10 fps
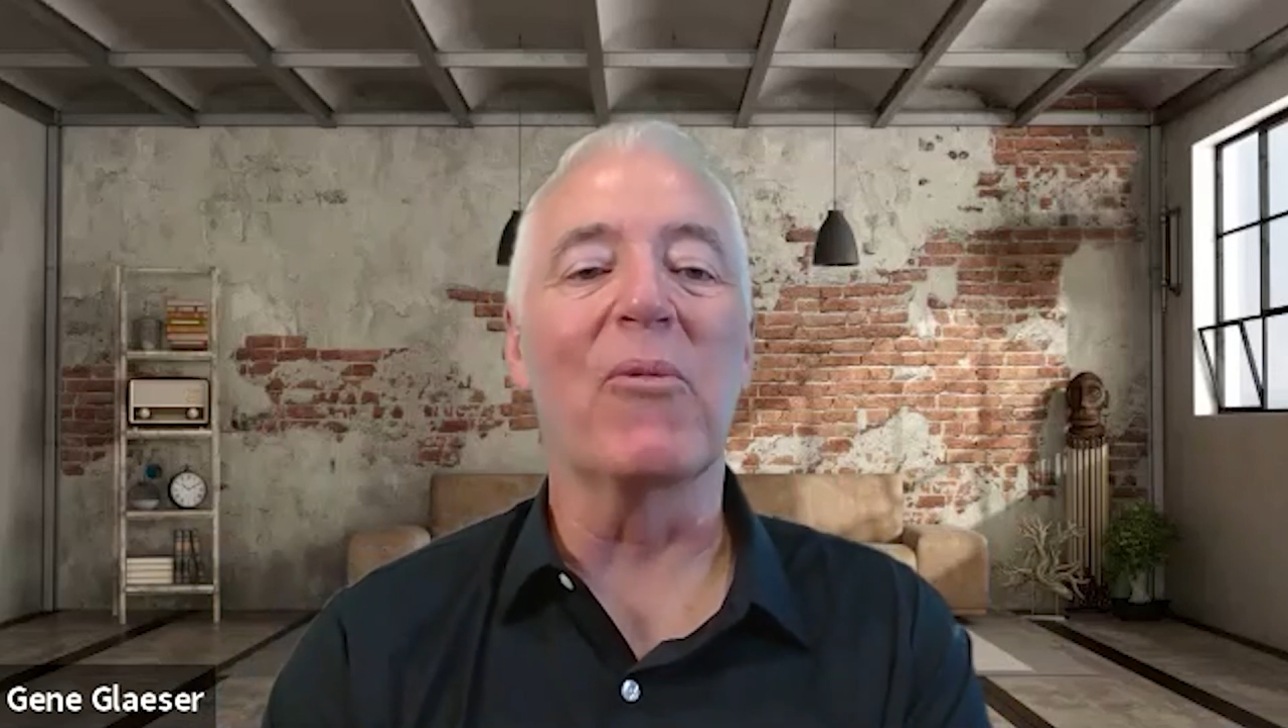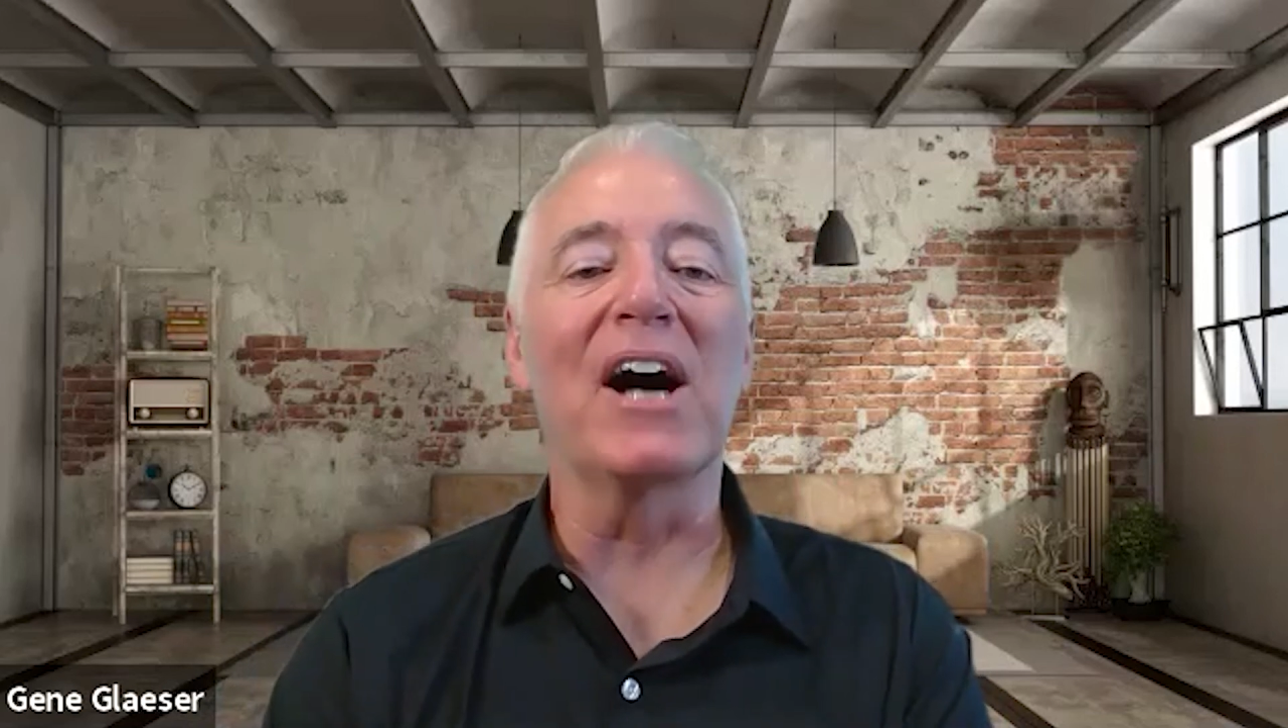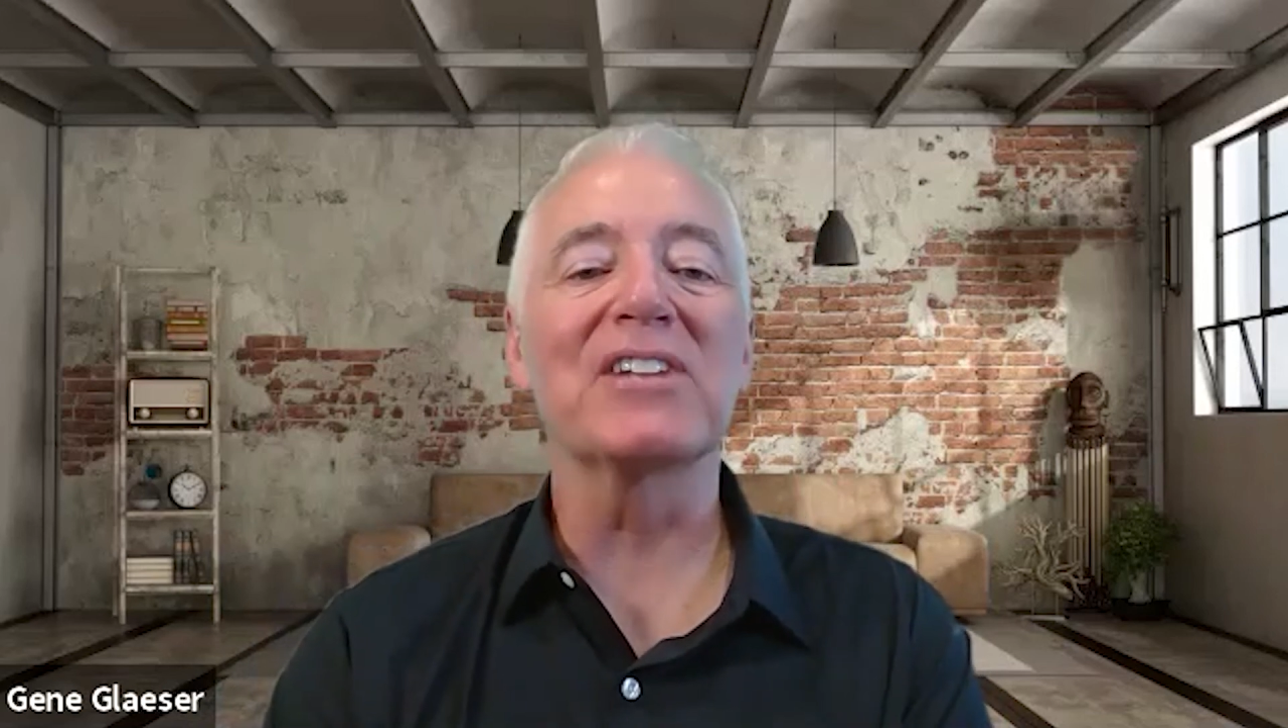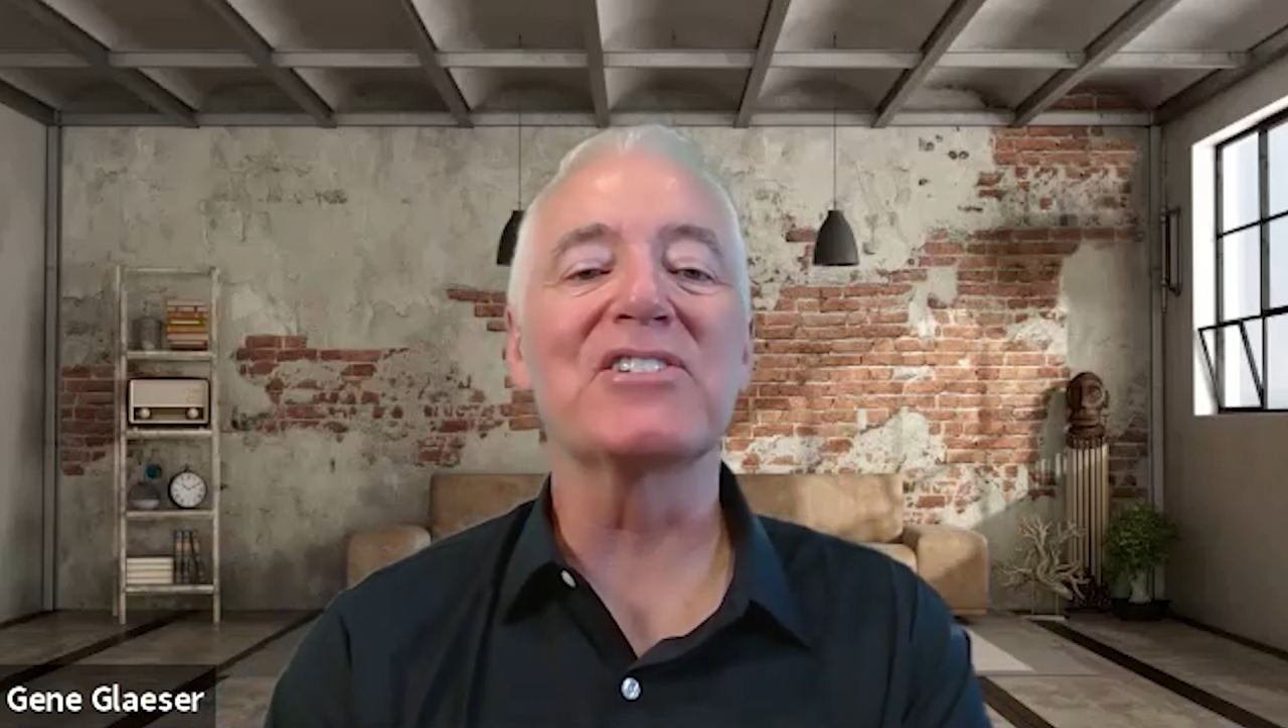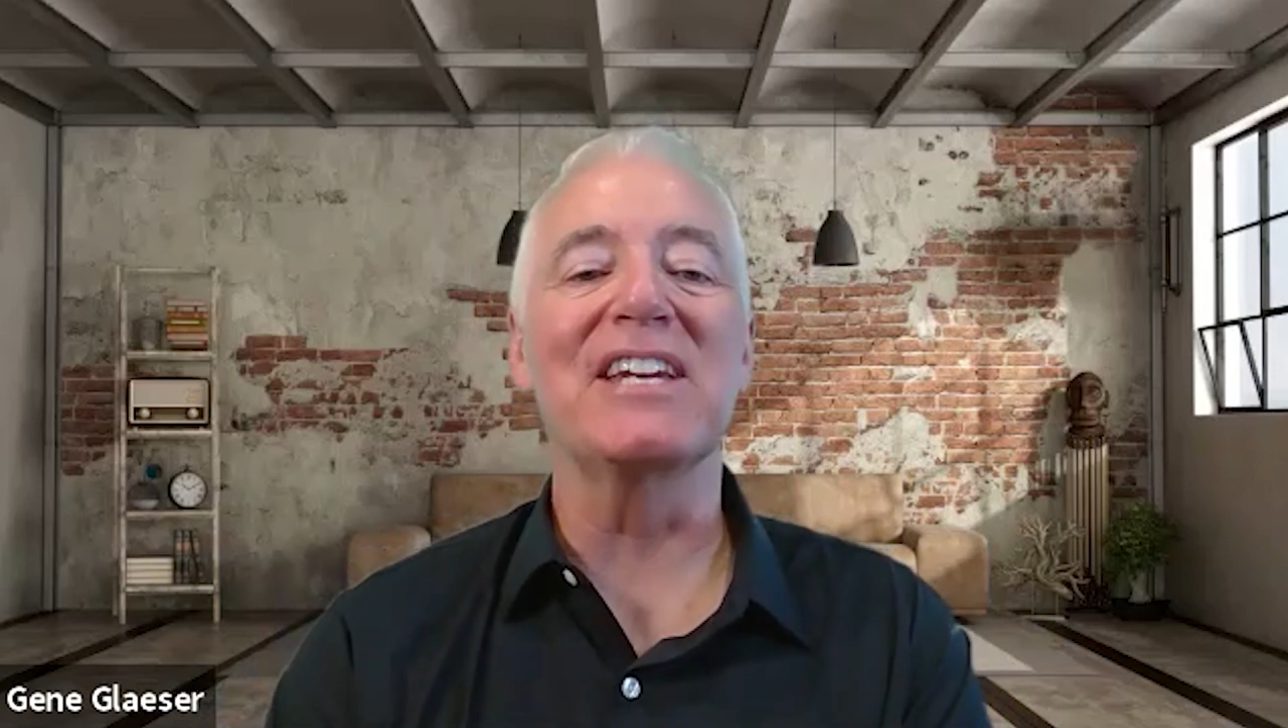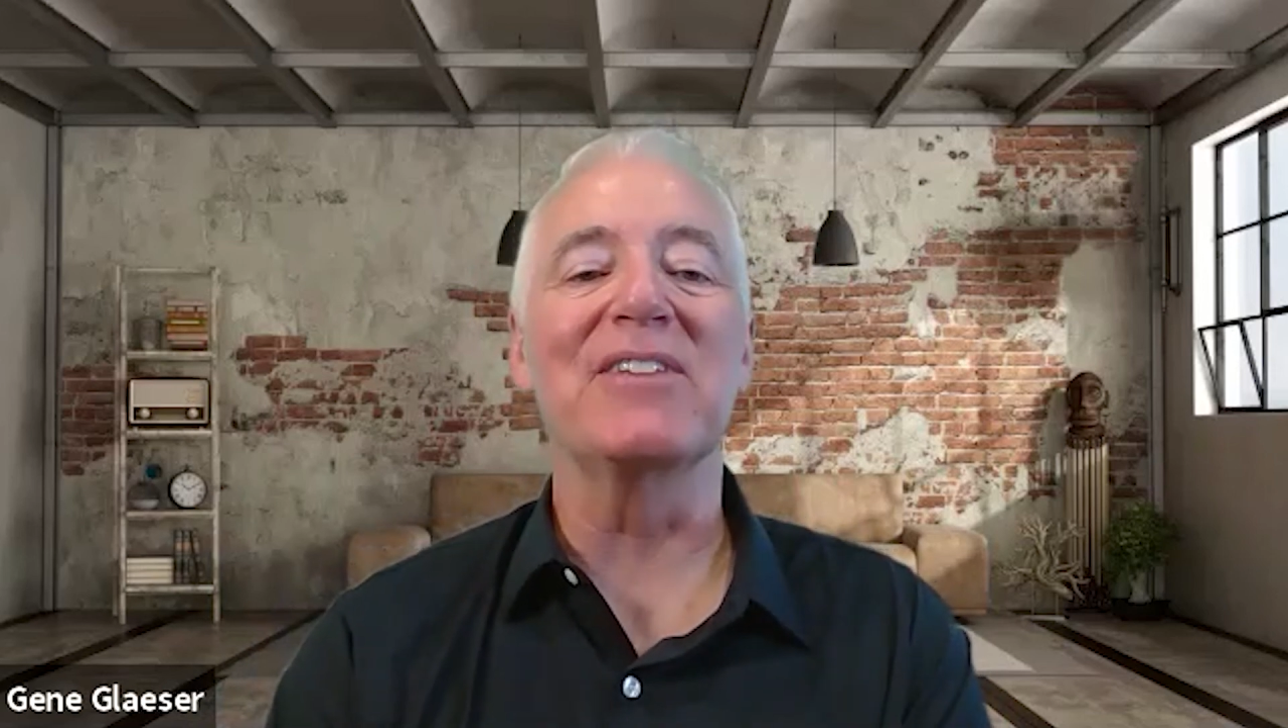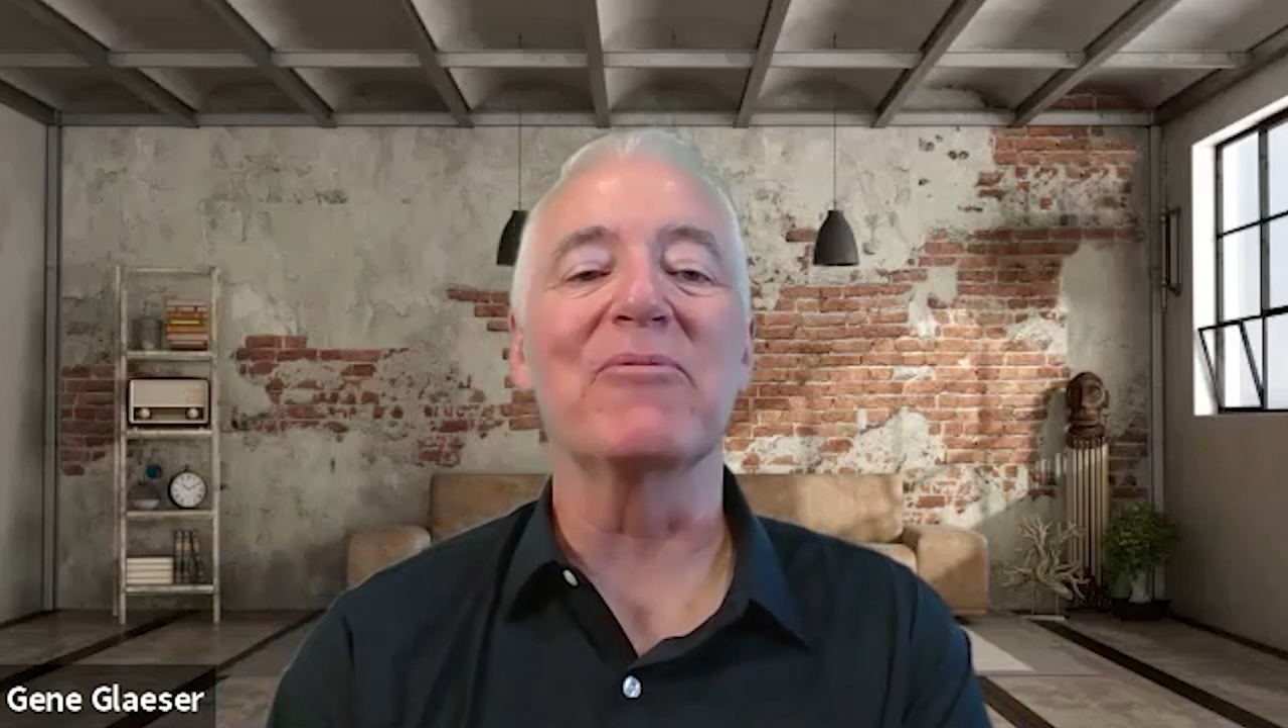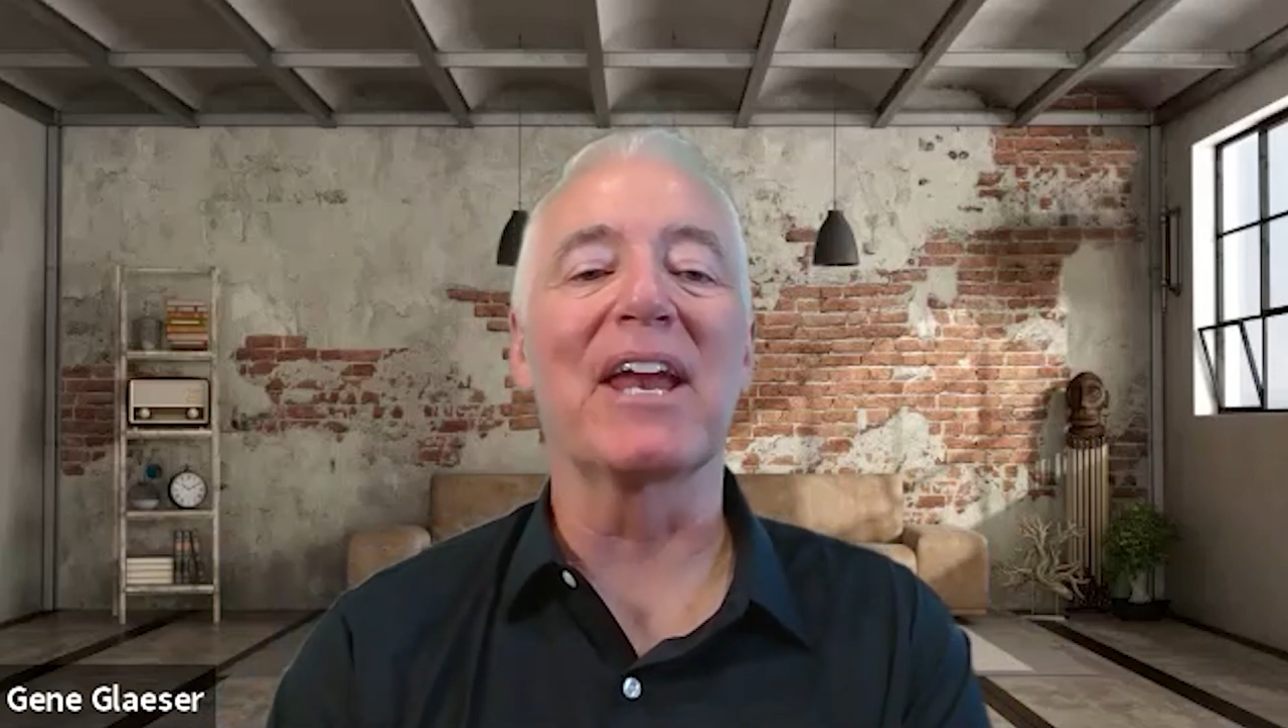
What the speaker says: watching